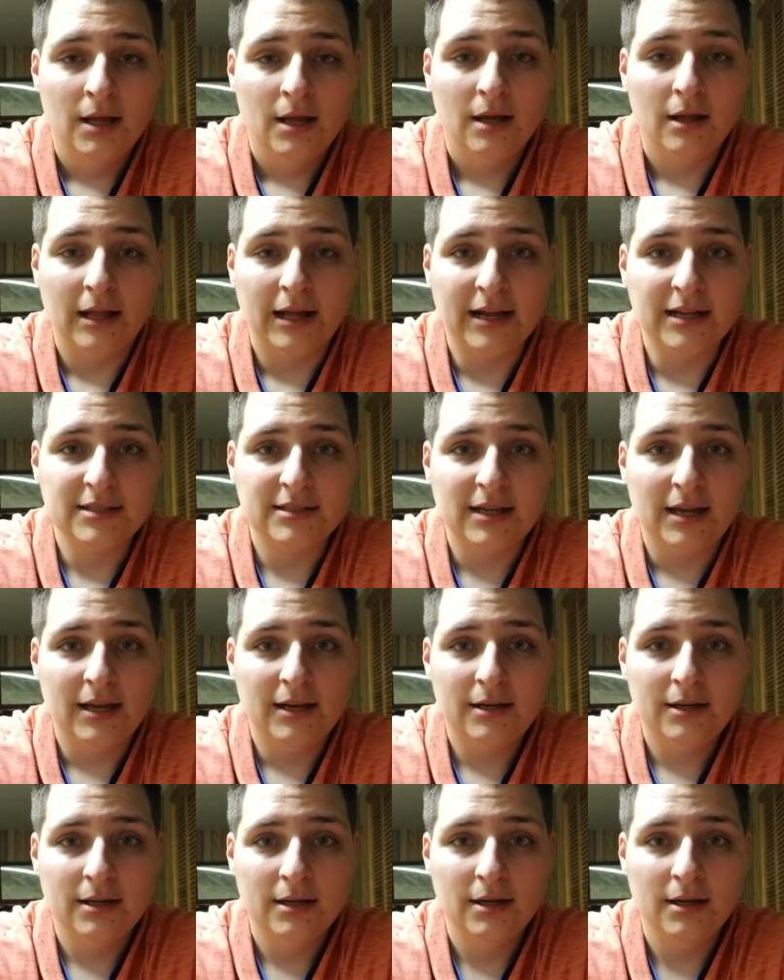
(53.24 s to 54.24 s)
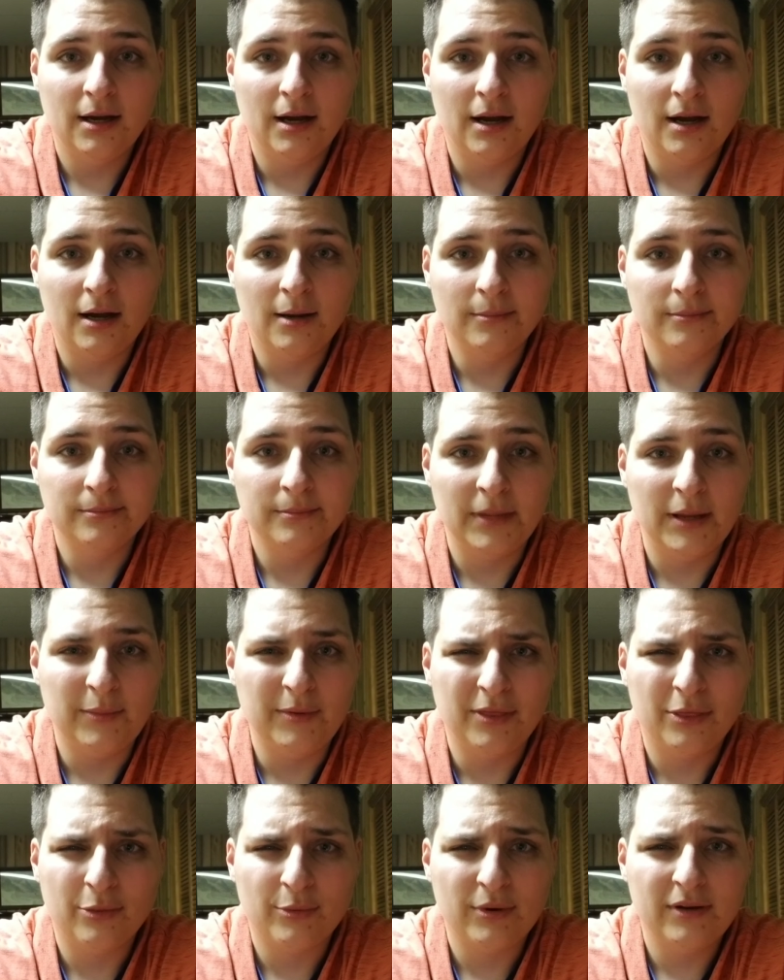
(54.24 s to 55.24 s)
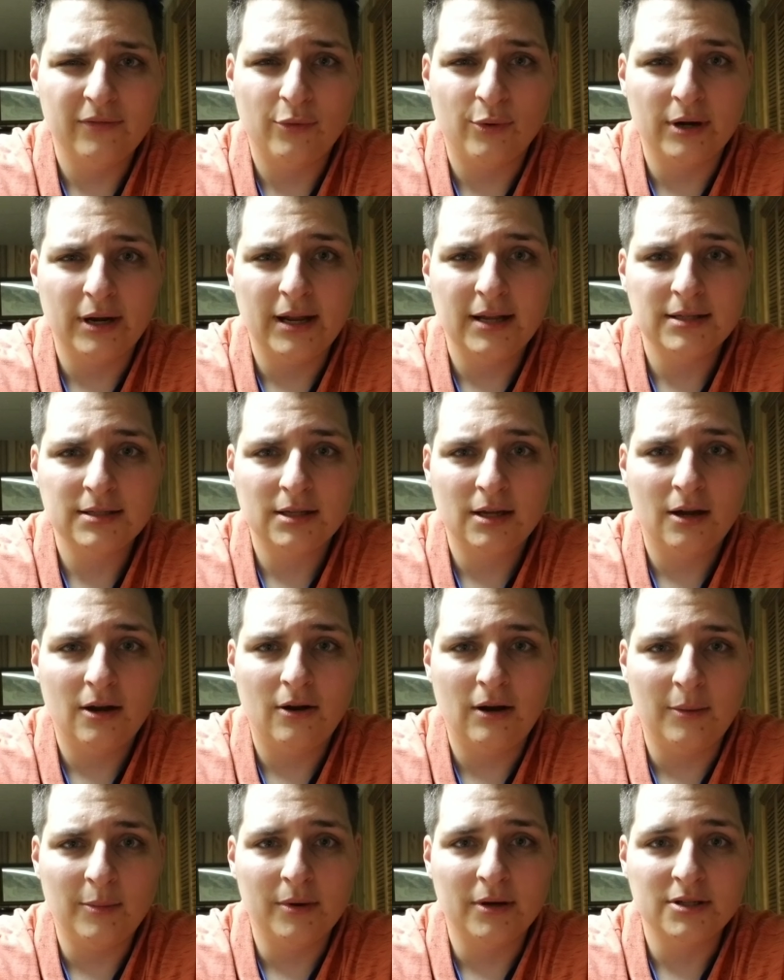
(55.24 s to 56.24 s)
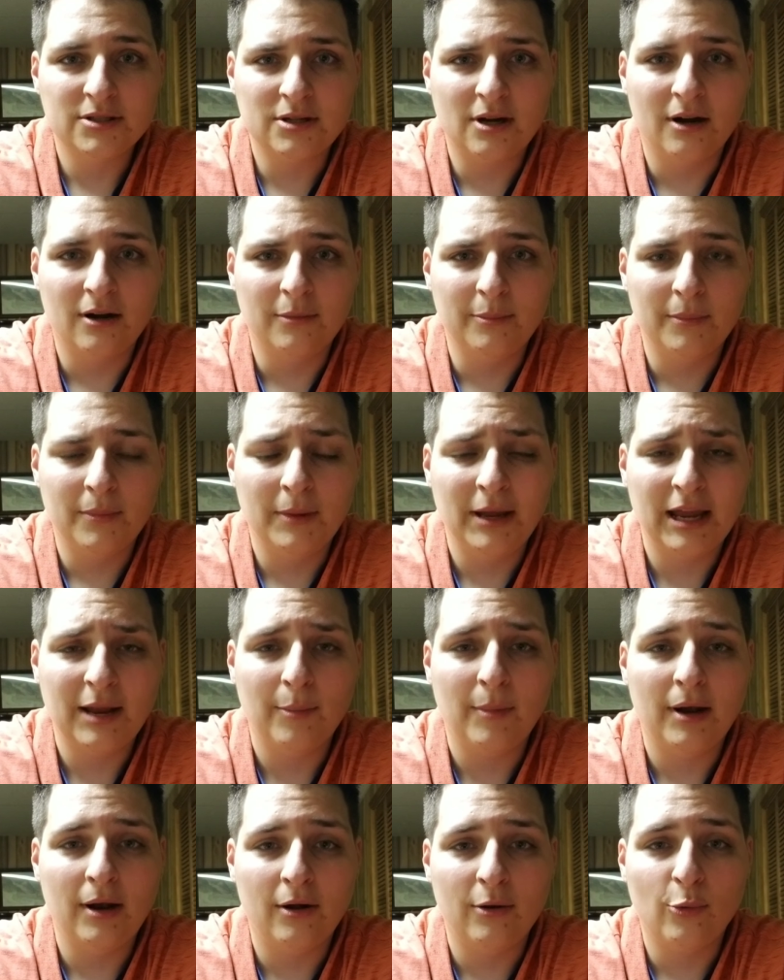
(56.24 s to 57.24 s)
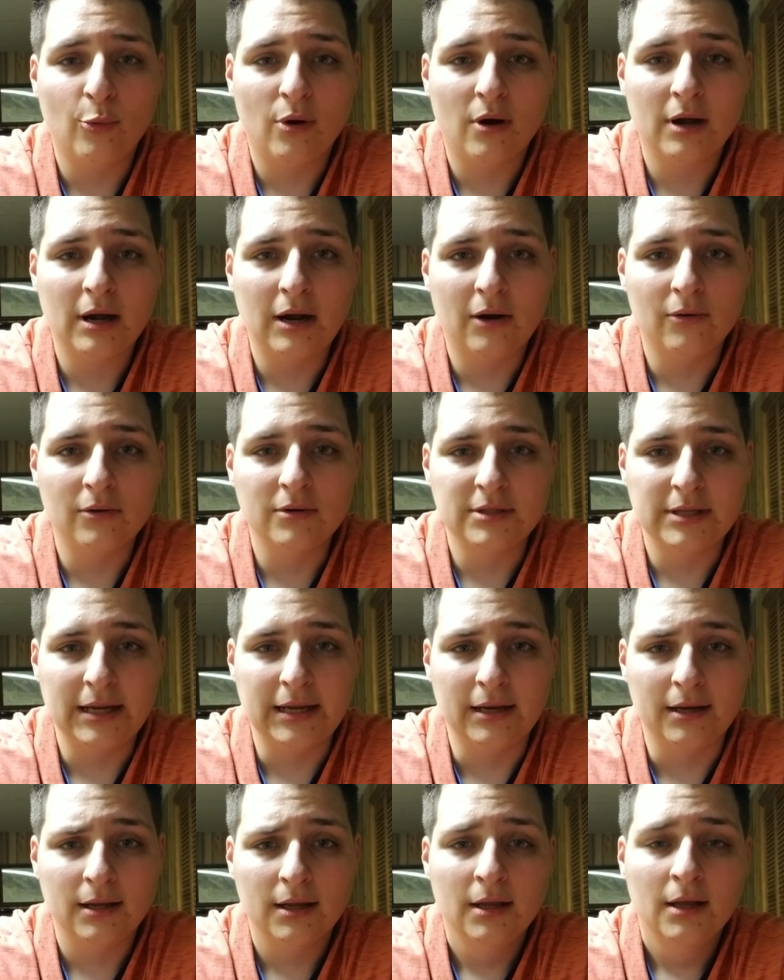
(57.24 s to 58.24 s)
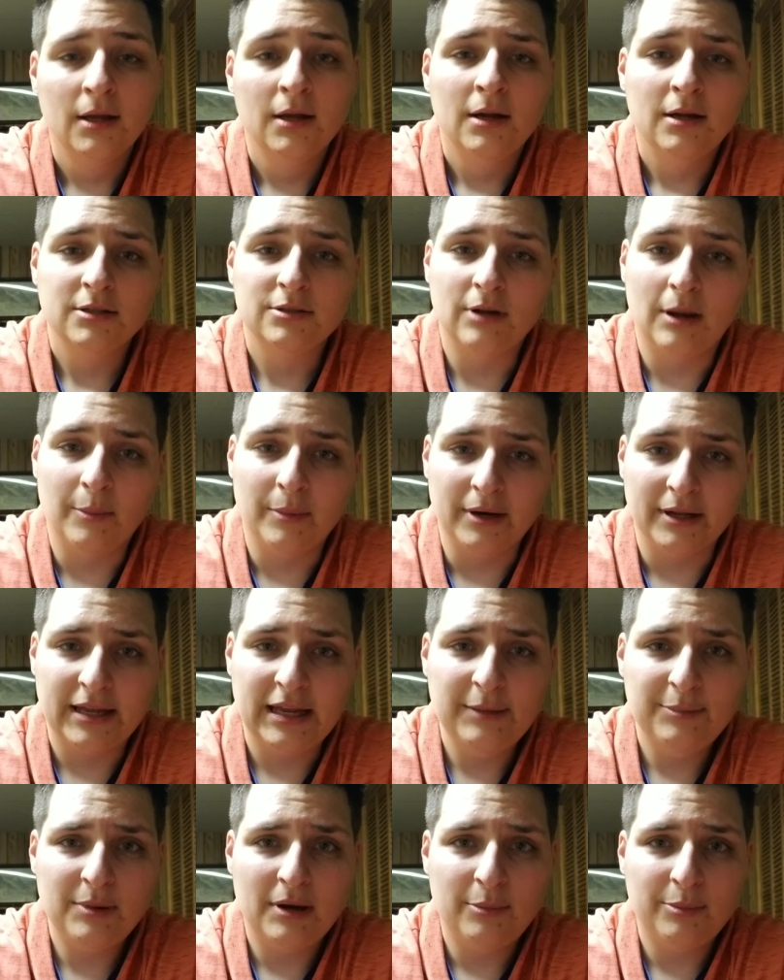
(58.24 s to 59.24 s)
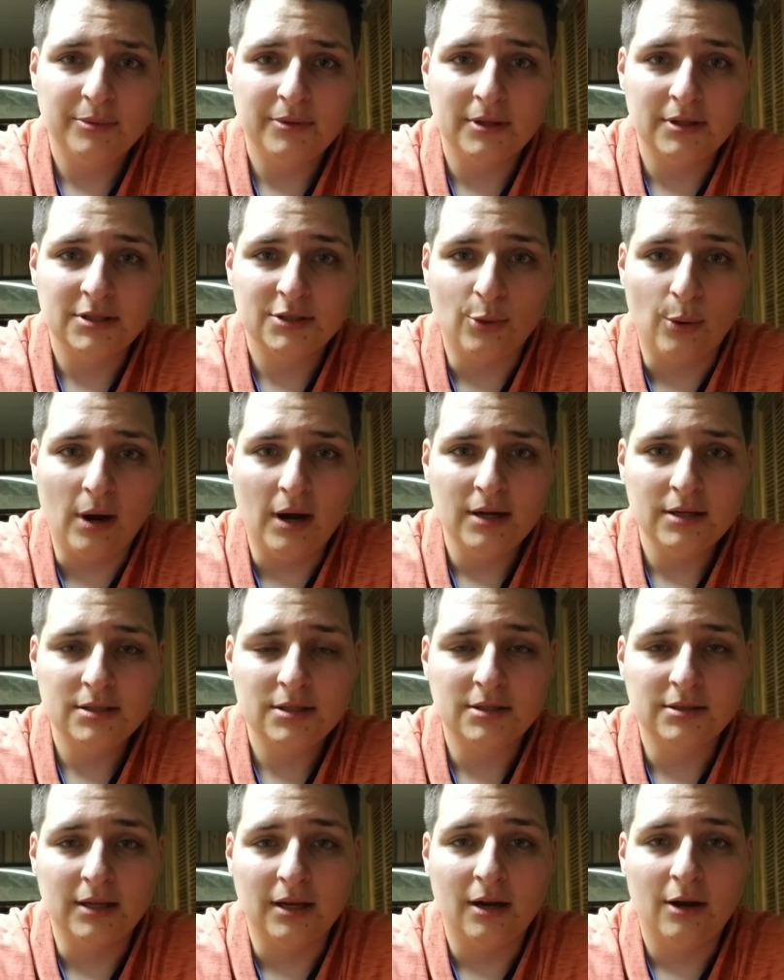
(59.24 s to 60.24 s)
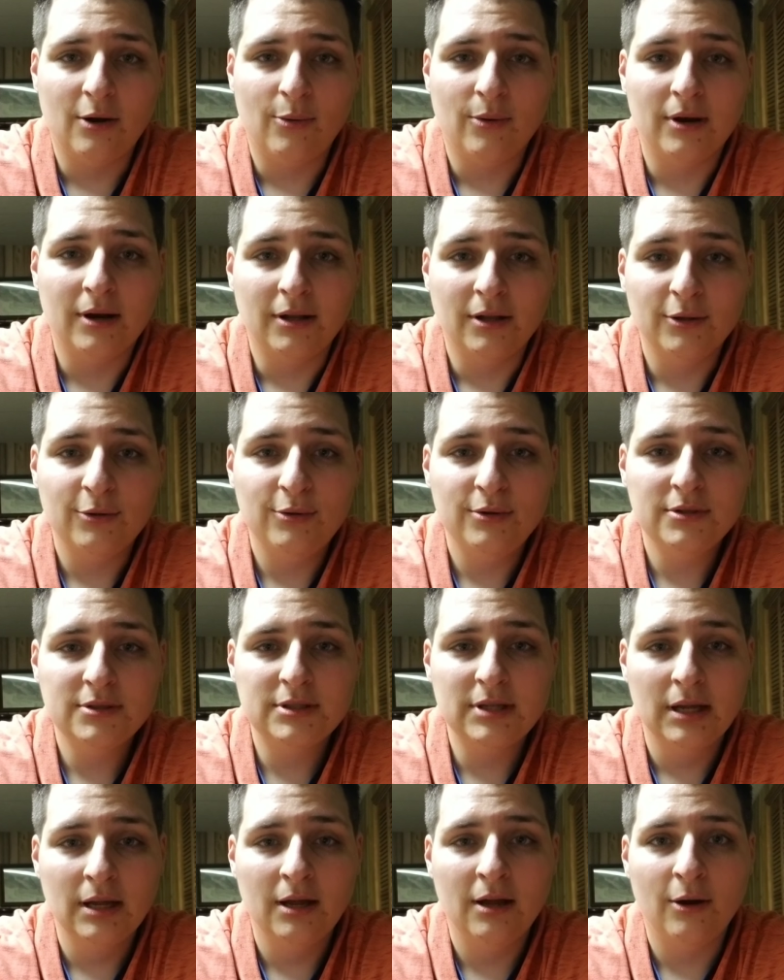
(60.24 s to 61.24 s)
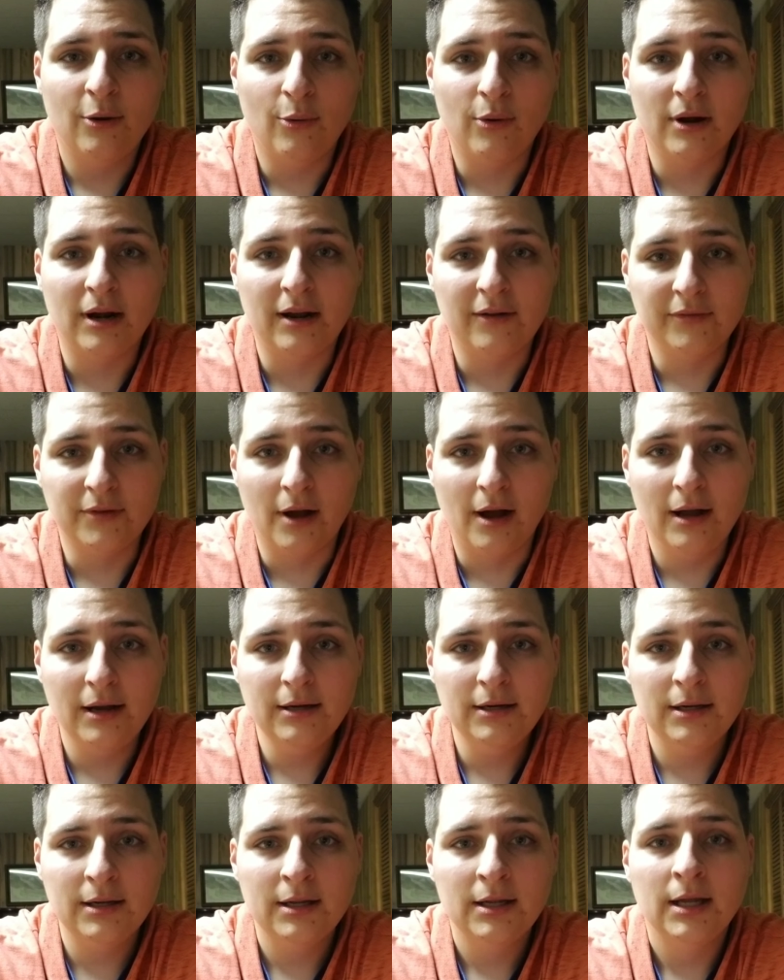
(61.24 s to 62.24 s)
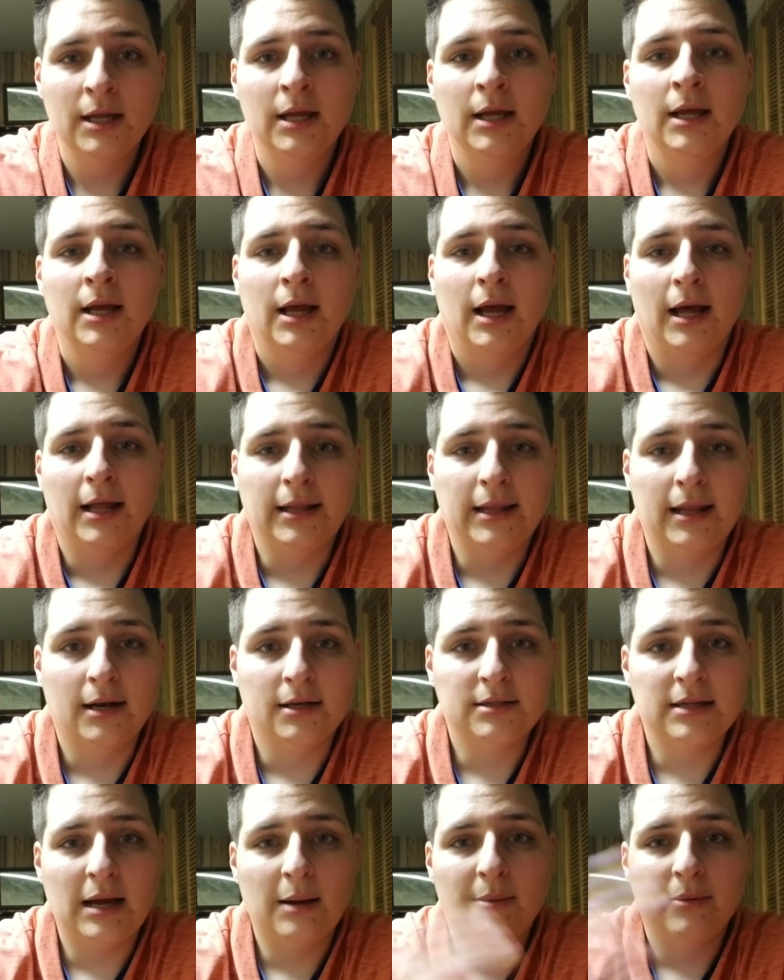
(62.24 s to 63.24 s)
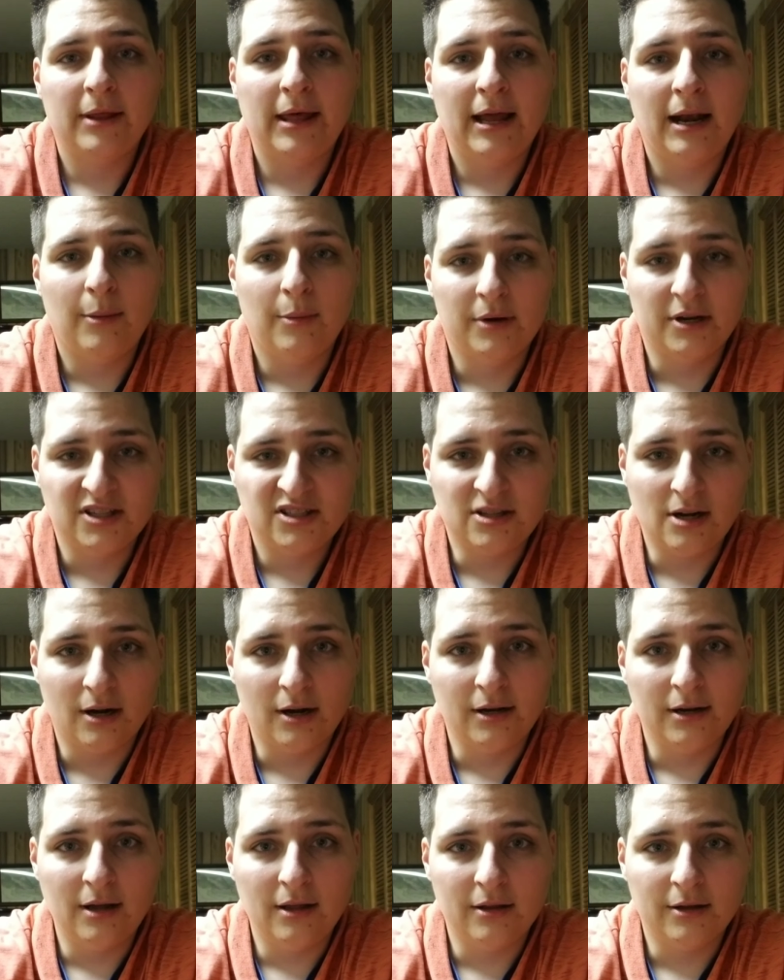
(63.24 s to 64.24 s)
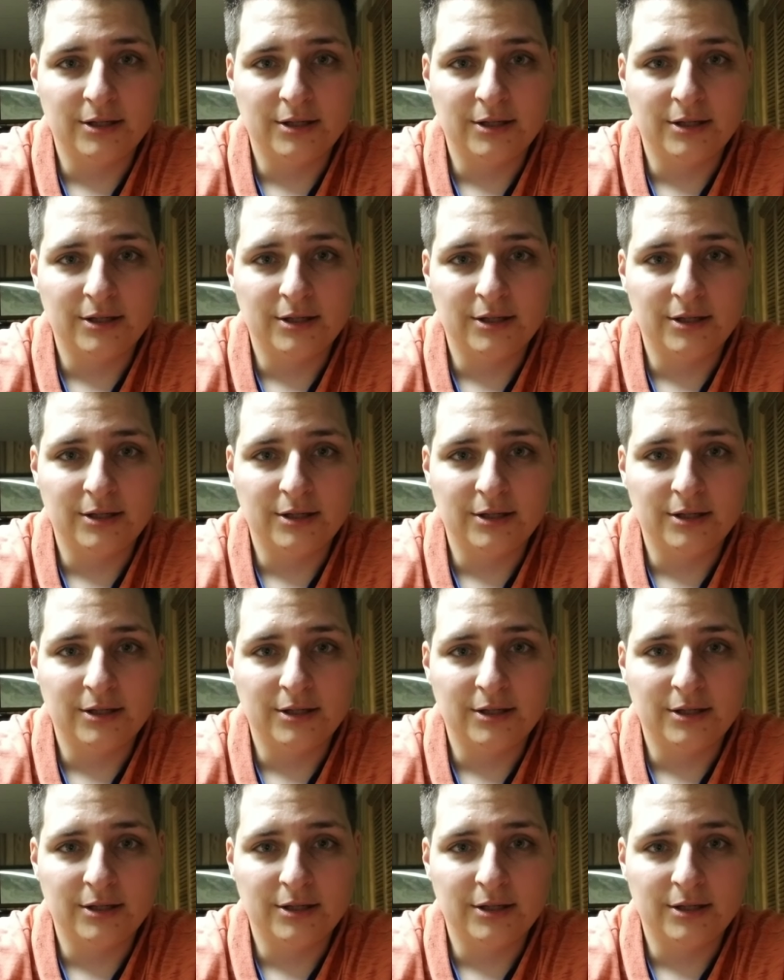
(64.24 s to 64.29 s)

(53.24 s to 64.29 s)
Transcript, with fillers: like I said, um, maybe three, four days ago, I'm going to start making my own workout routine. So I'm going to keep up with the squats because I don't want to lose what I've done. And then on top of that, I want to start another